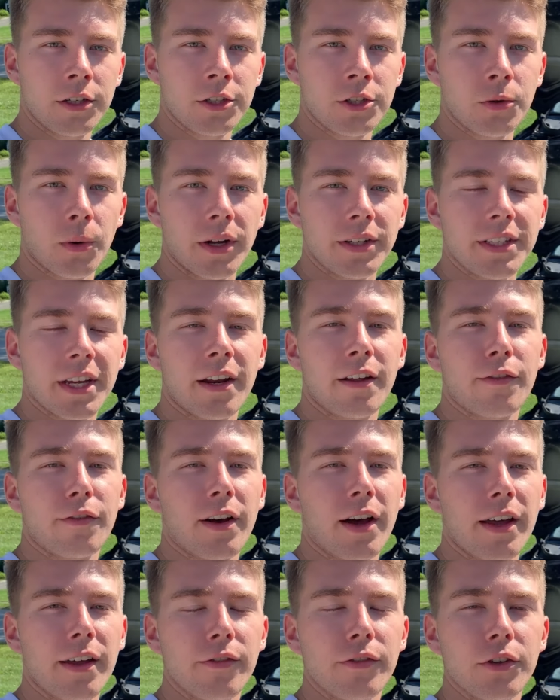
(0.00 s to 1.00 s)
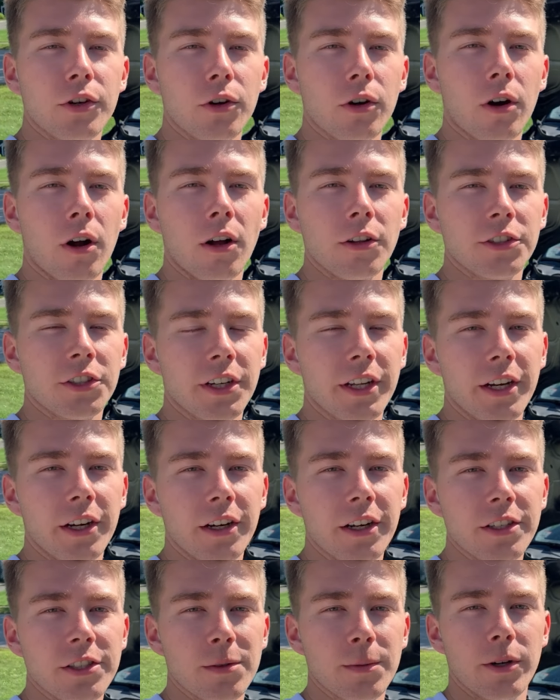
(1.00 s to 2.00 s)
To identify if your alternator
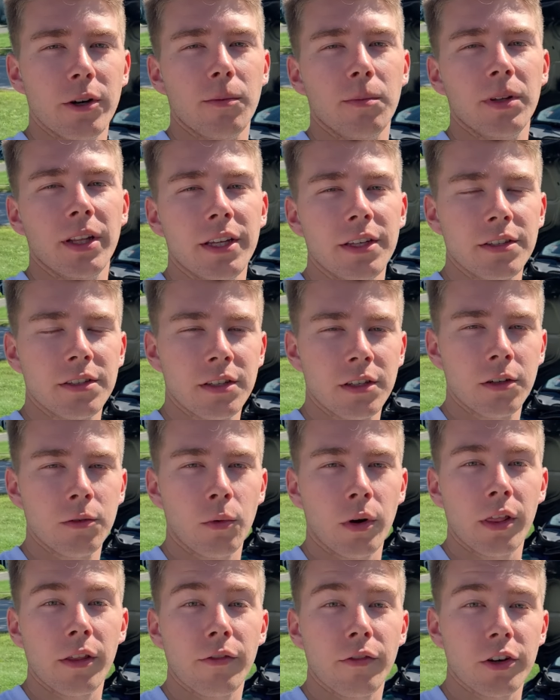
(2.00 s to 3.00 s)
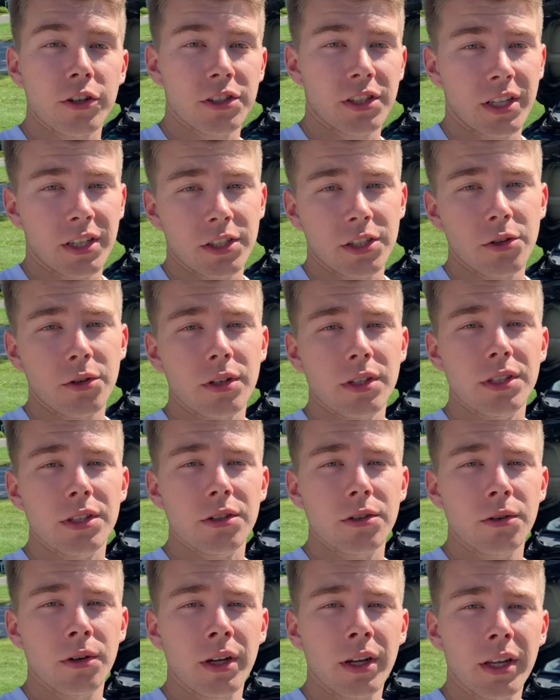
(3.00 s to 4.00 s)
needs to be replaced, one of the first things you can
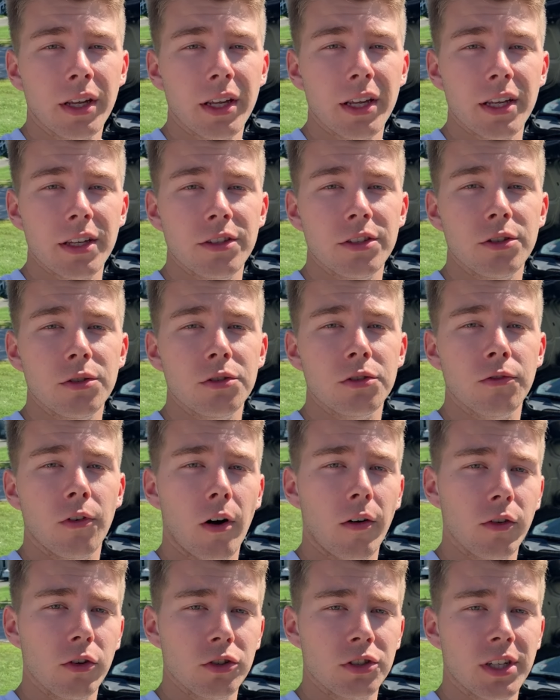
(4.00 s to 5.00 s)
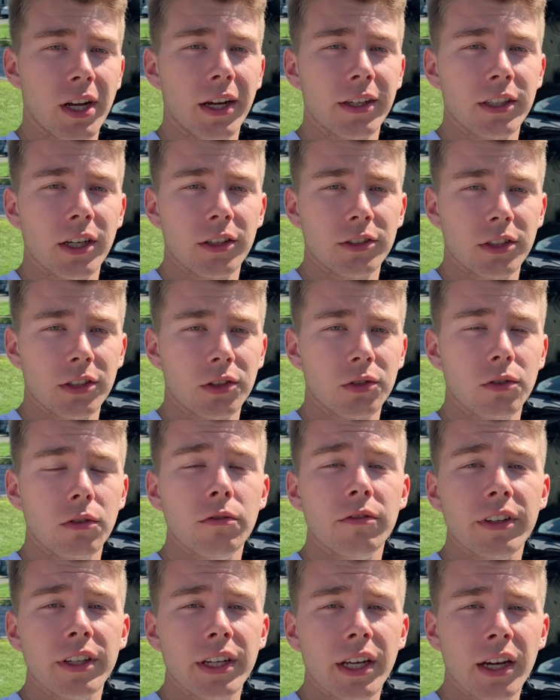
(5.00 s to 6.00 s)
do is use Volvo's diagnostic tool
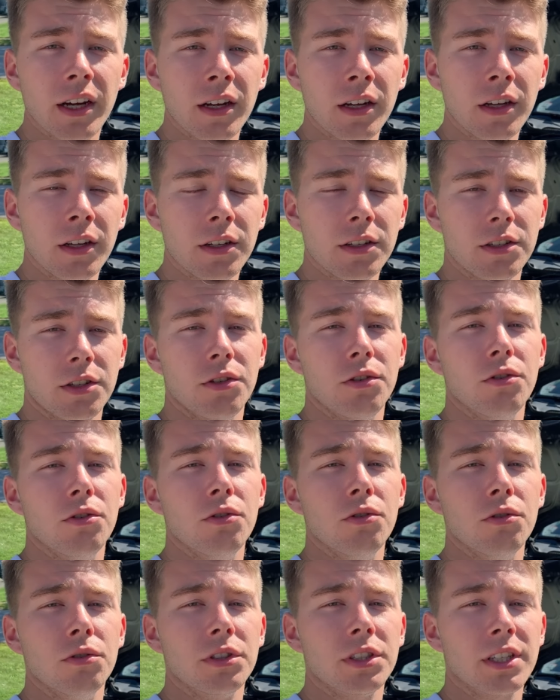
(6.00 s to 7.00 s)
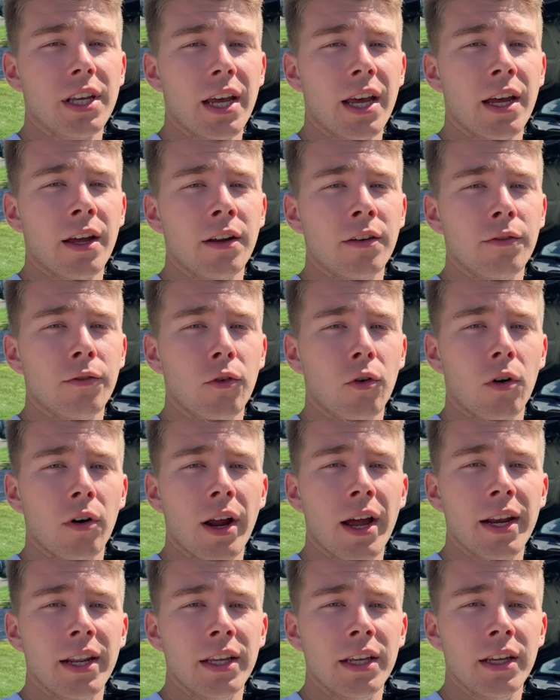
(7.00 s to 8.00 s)
ViVA to scan for
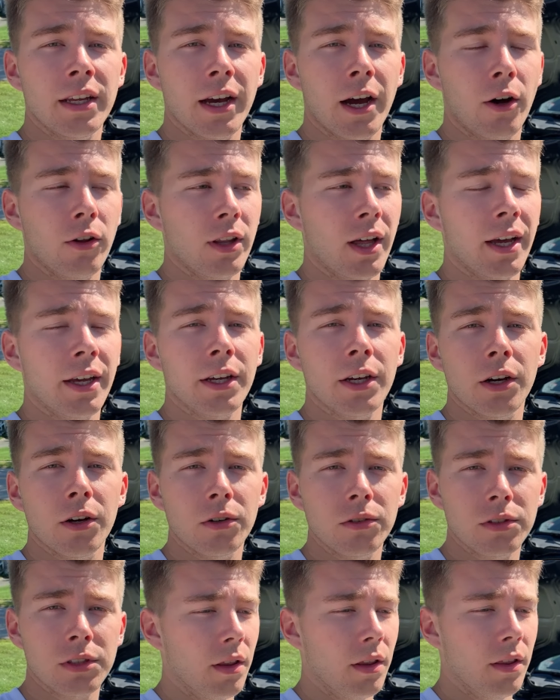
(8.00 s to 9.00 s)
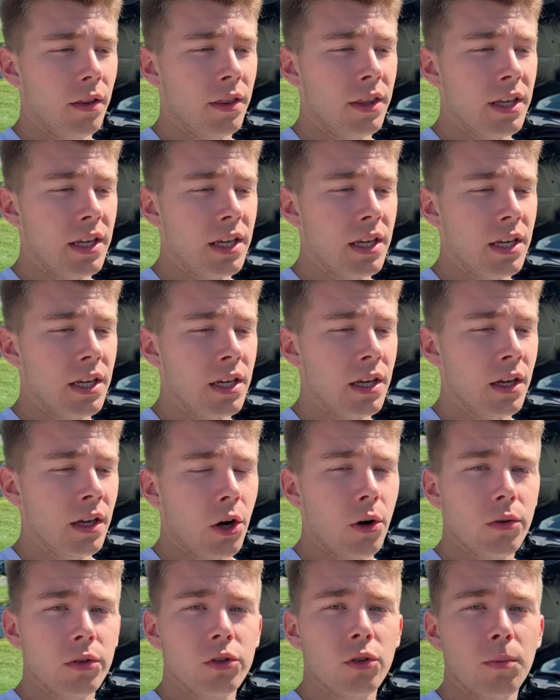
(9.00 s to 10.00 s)
any outlying codes. The
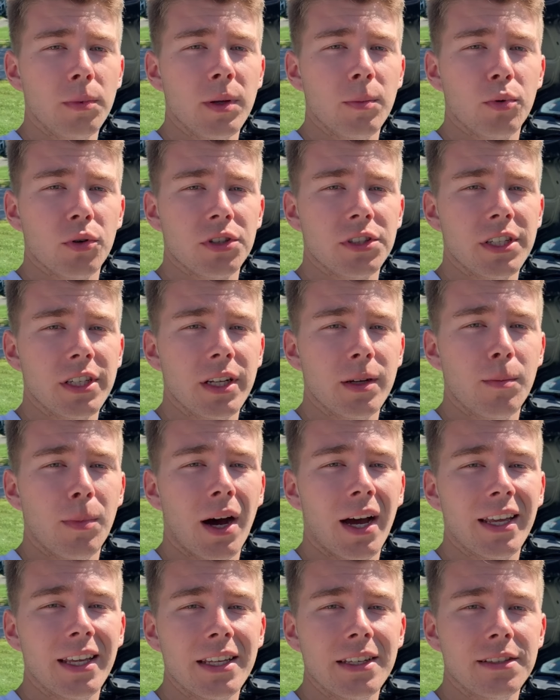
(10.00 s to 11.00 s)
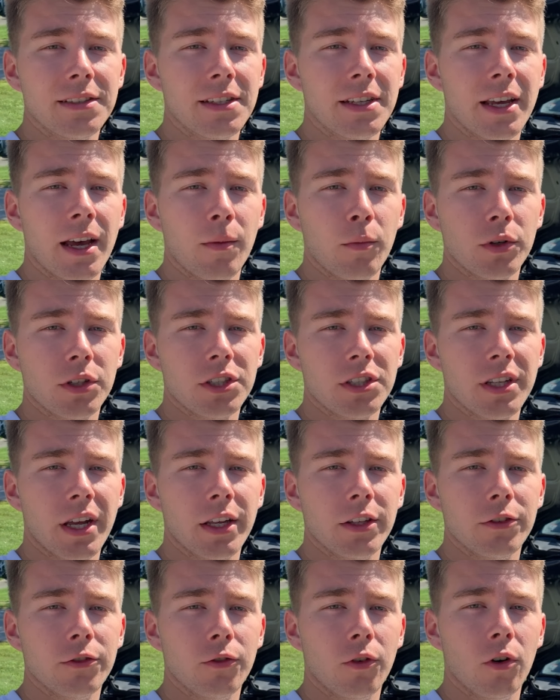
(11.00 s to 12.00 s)
codes will be preceded by ECM, which
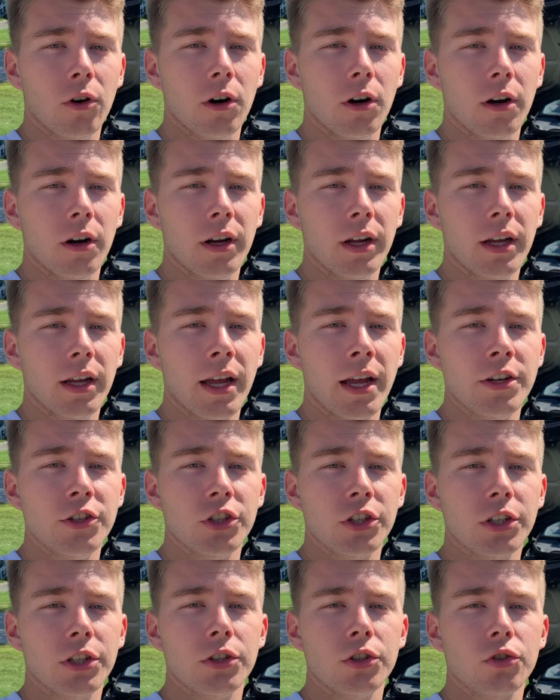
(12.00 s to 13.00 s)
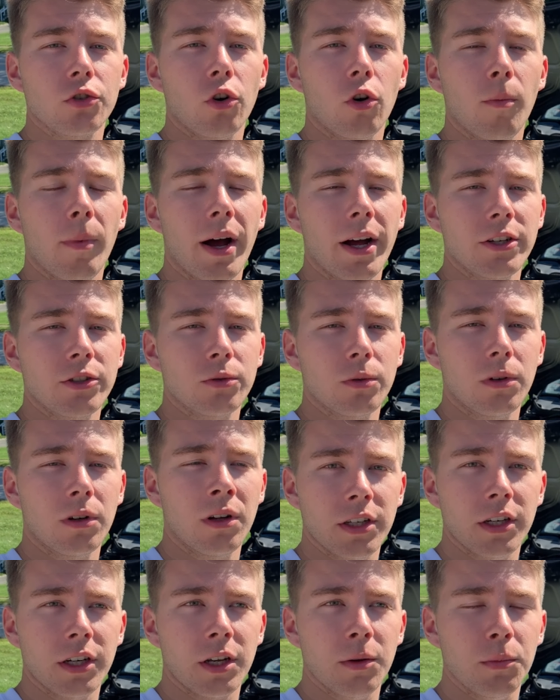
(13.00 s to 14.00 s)
stands for Engine Control Module,
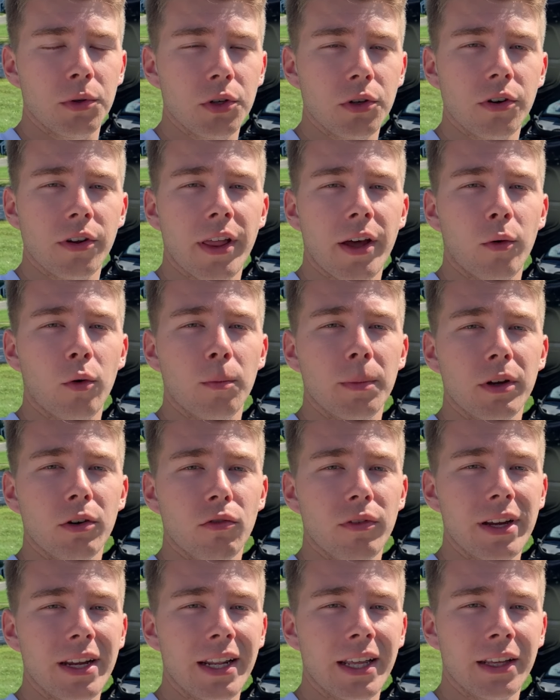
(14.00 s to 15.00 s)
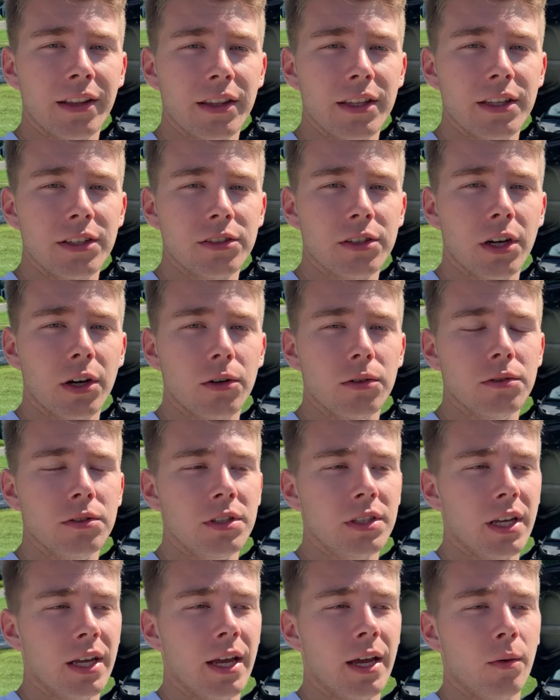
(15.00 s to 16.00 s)
the computer that will be reading these
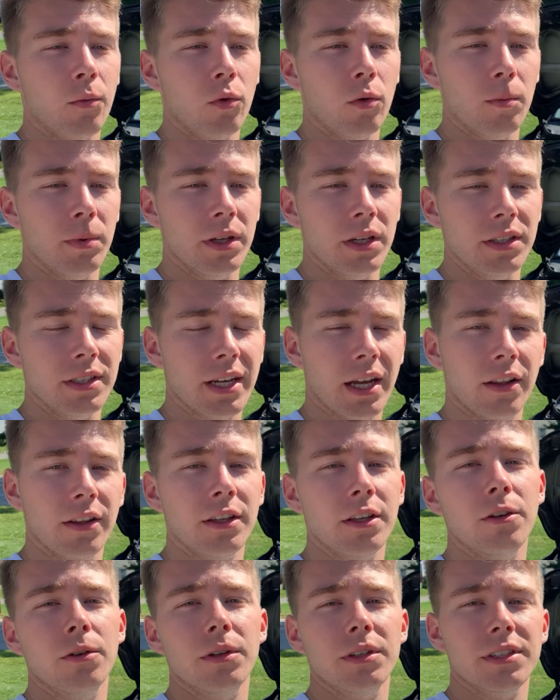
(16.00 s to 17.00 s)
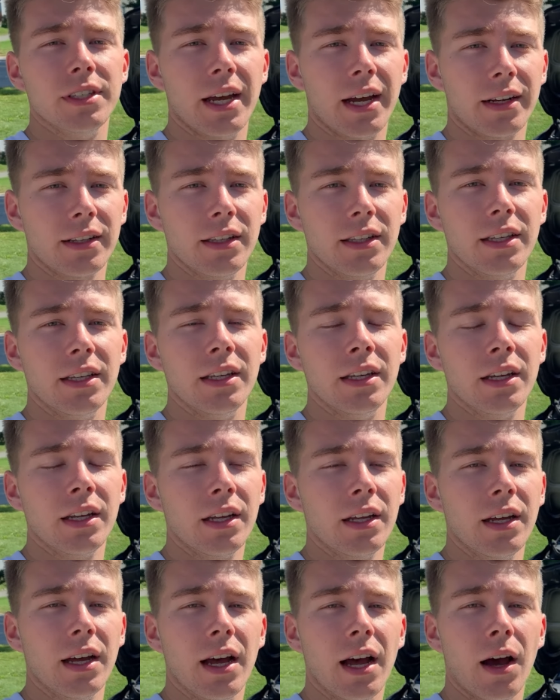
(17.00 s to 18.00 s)
codes and will be telling you exactly
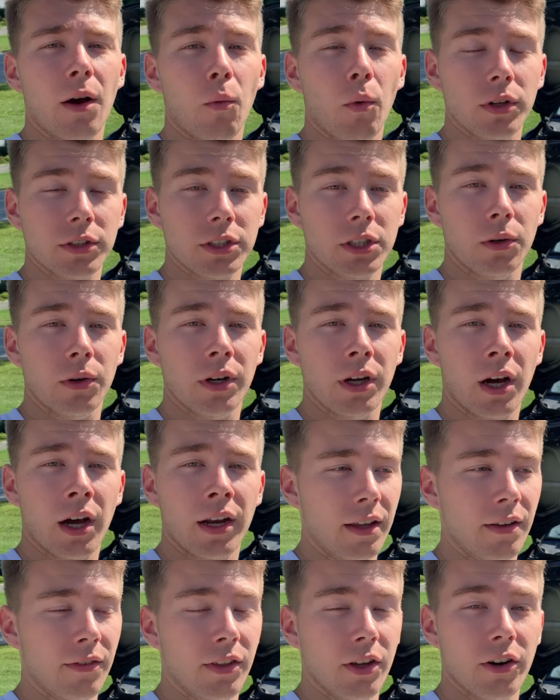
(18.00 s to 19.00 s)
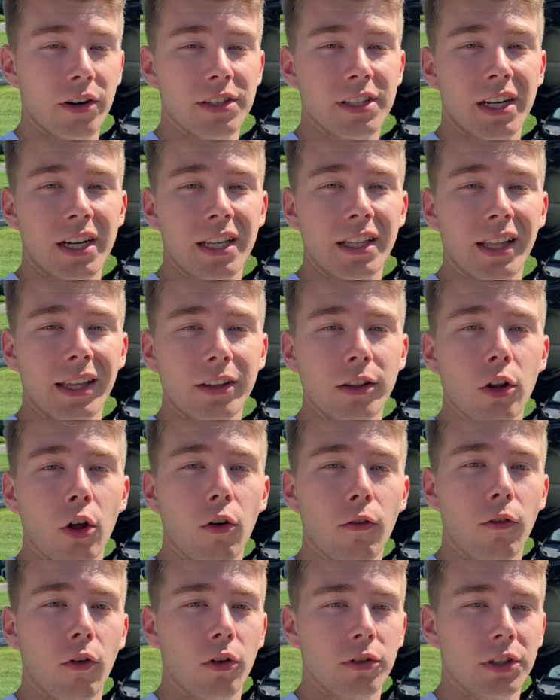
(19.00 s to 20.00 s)
what's going on. If there is any low
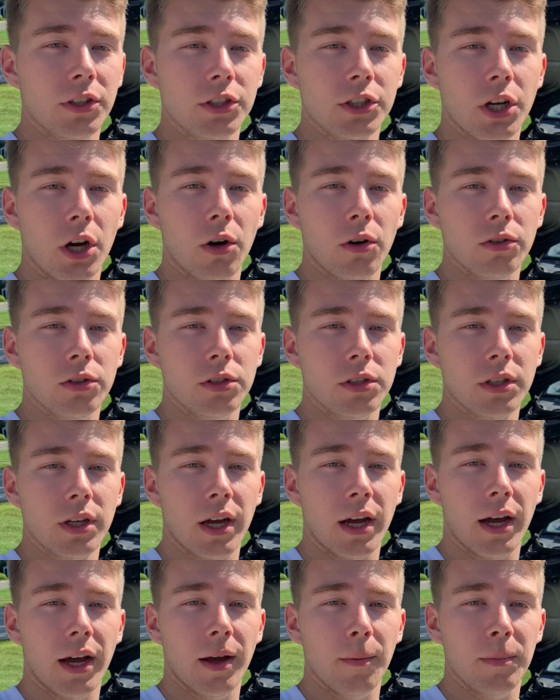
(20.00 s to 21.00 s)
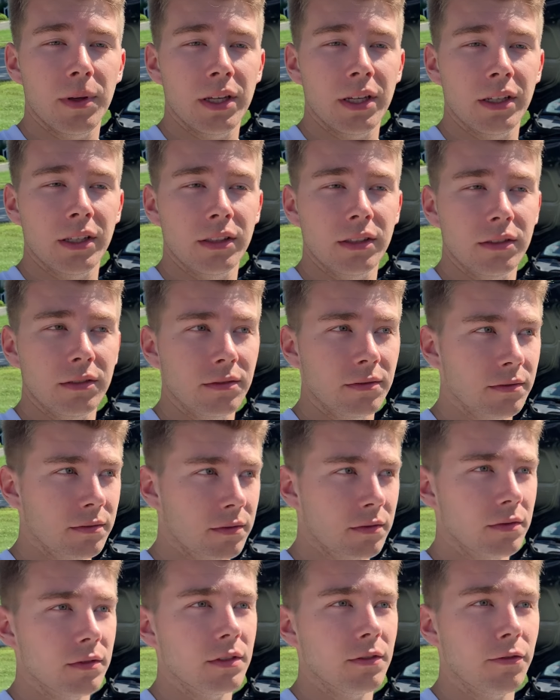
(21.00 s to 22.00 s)
voltage codes being
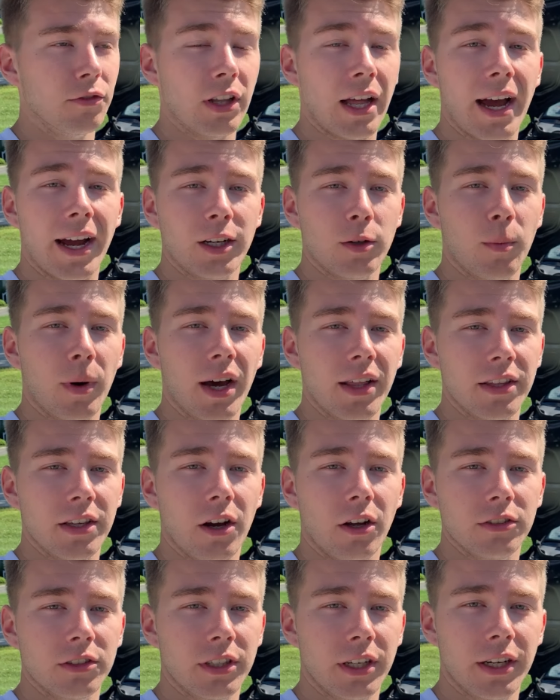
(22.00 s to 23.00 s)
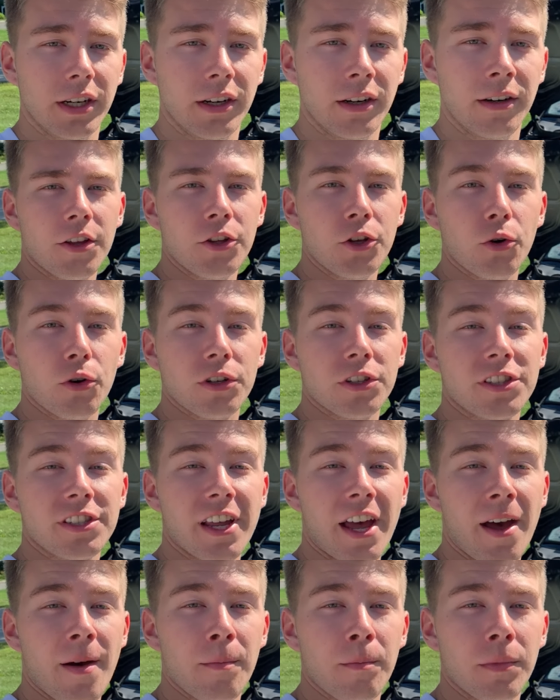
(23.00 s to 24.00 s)
flagged by the alternator. Your
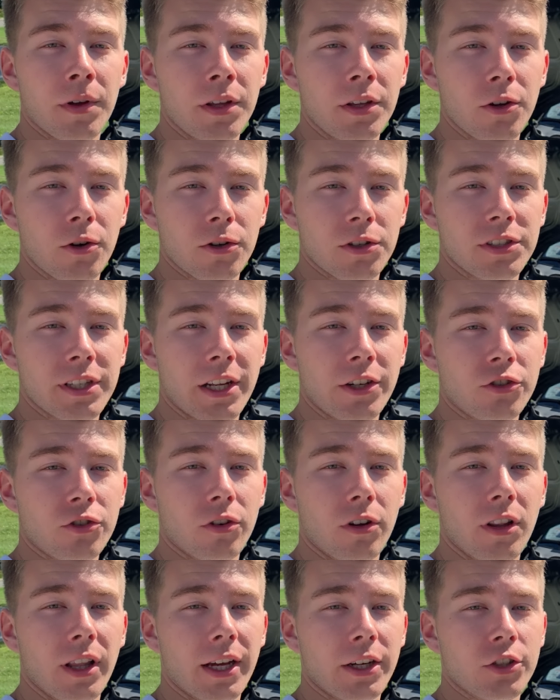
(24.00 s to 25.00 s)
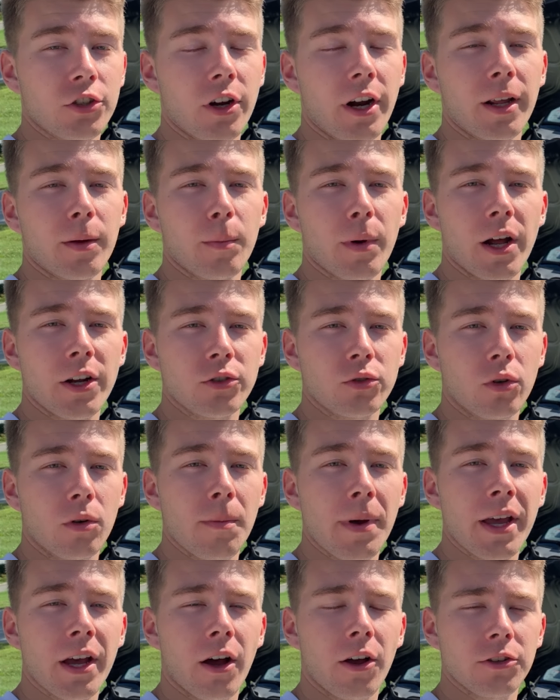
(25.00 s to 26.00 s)
SEM, your Central Electronic Module,
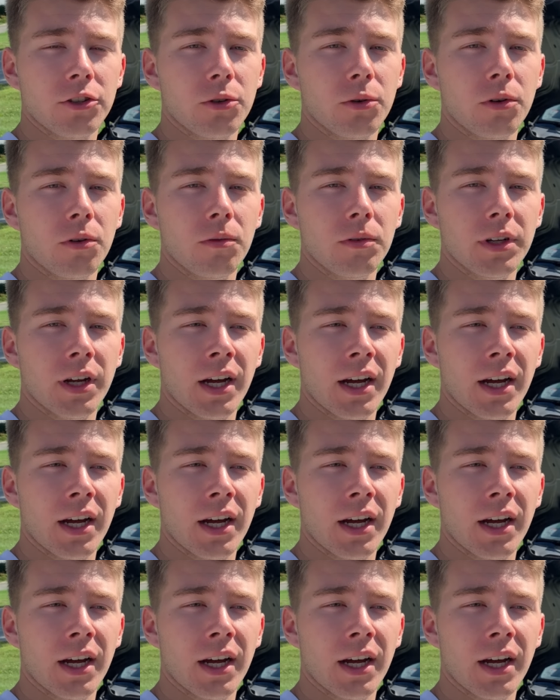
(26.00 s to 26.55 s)
may also